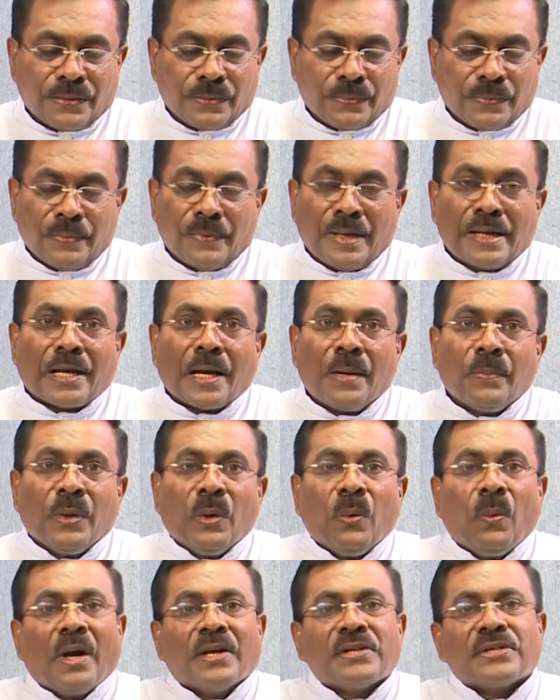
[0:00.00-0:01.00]
We welcome
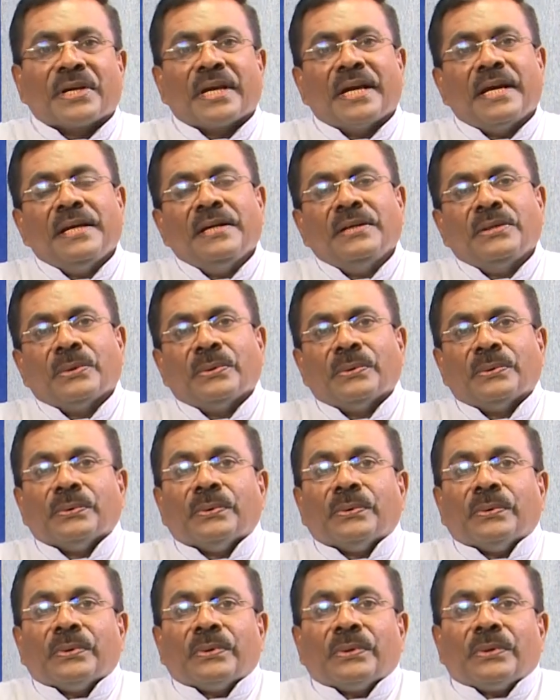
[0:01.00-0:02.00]
you once again
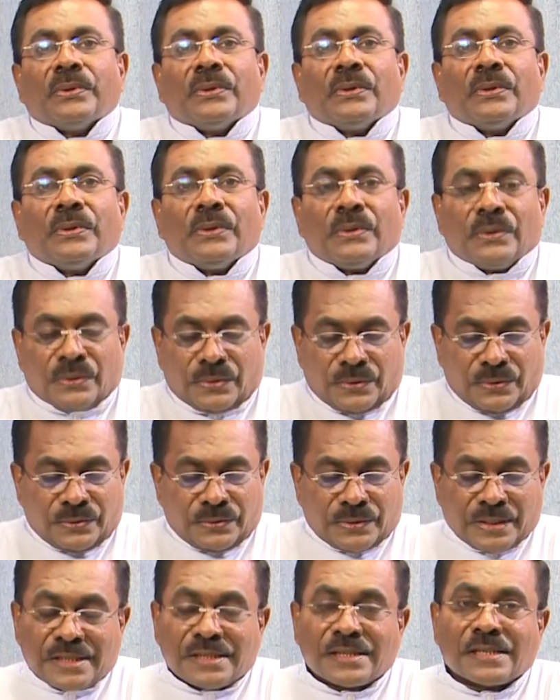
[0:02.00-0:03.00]
to
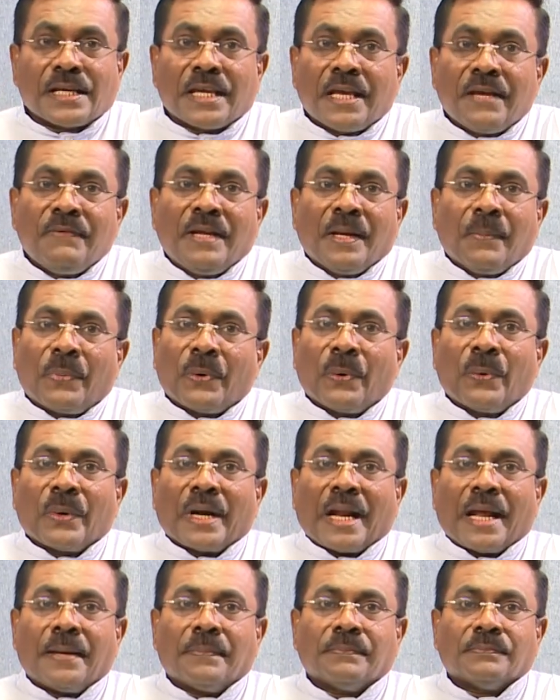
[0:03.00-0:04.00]
this evening
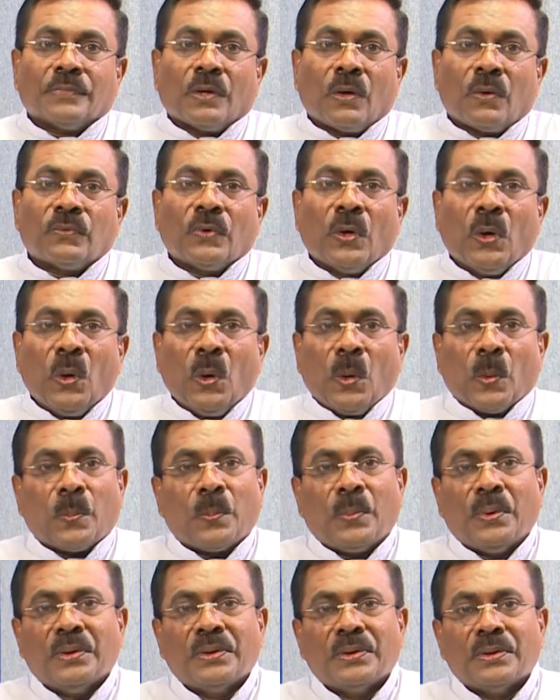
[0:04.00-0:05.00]
program of
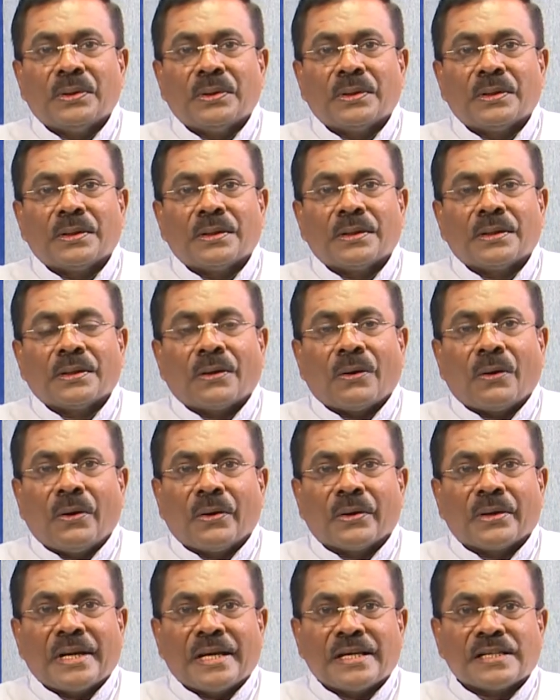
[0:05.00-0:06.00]
Hope,
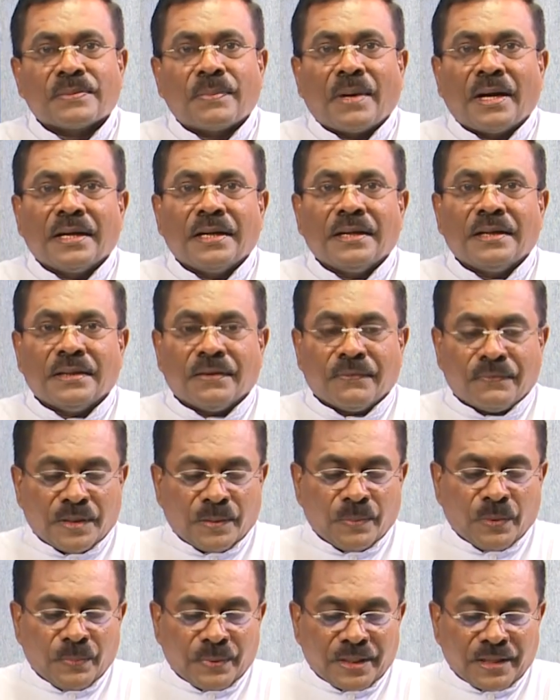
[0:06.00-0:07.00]
organized by the
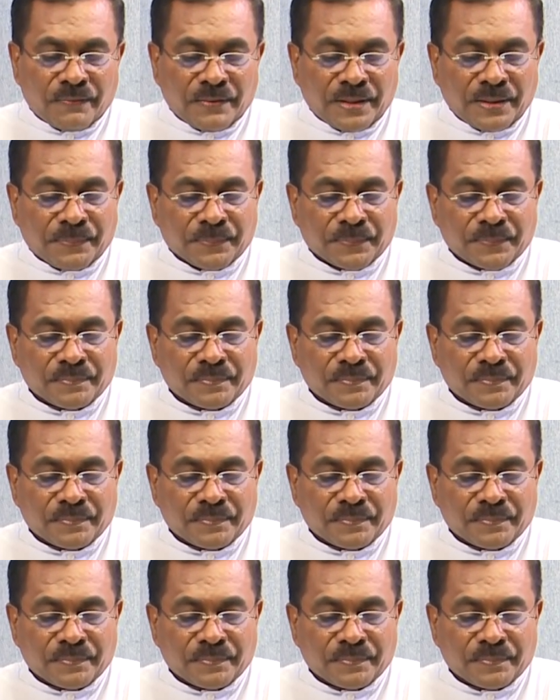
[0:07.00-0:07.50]
Verbum TV.